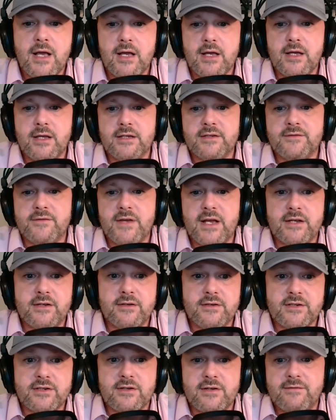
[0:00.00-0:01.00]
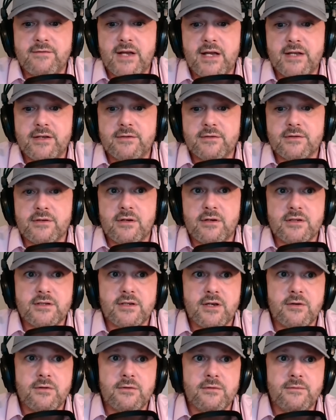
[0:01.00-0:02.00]
His value, his street value is
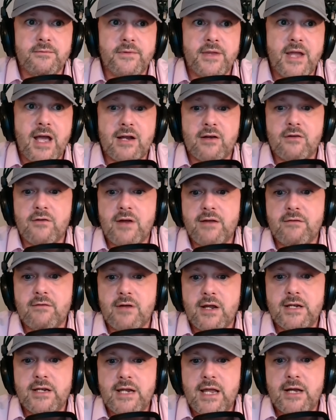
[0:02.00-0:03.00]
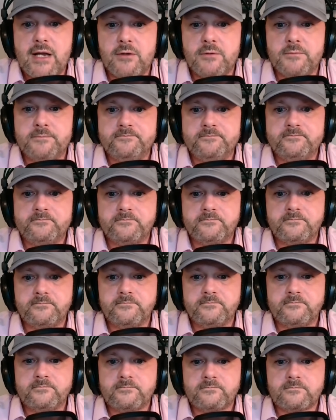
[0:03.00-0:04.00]
also not great right now.
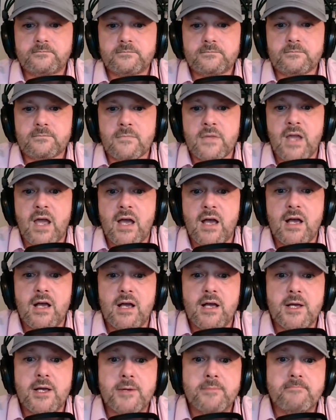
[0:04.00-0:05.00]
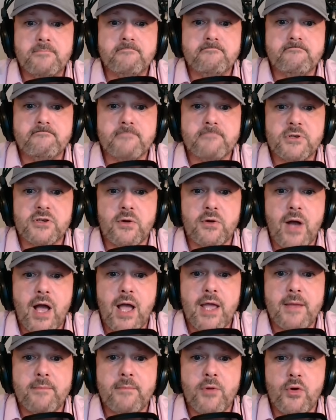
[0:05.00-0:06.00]
So I
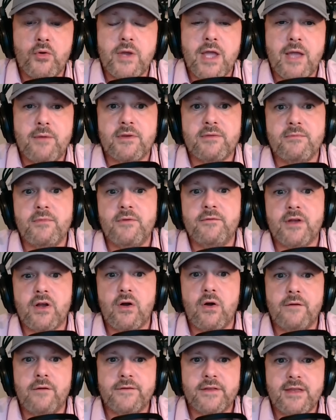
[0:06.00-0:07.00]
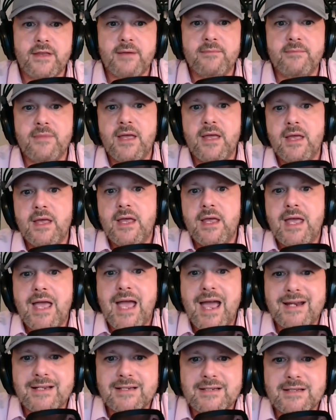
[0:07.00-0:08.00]
am okay with moving off of them
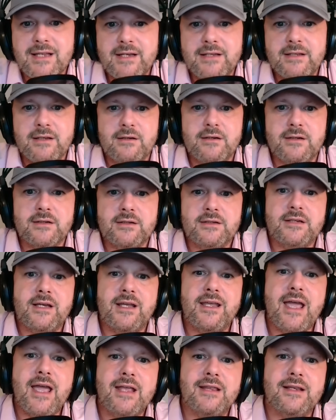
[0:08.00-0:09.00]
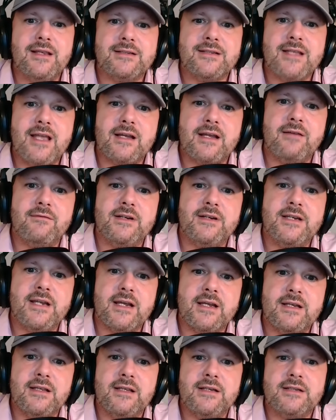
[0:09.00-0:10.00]
at a slight loss. Again, let's not get
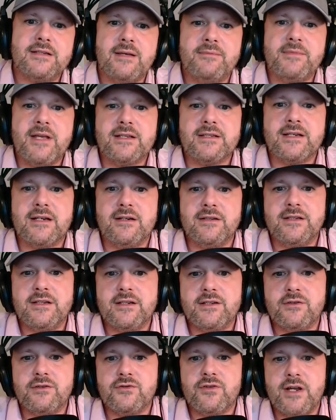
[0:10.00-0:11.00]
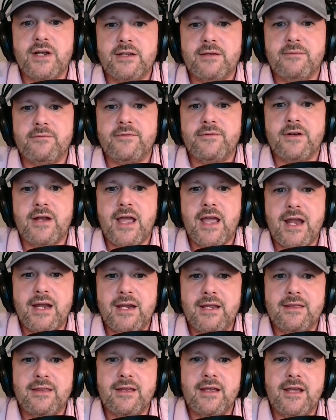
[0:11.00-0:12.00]
ridiculous. I'm not telling you to go trade them for
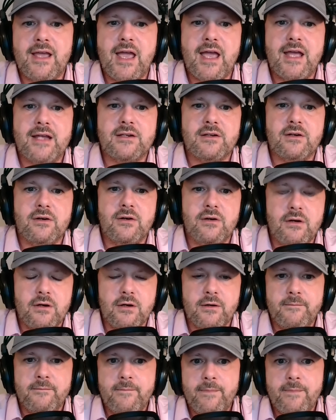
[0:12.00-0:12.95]
anything at all.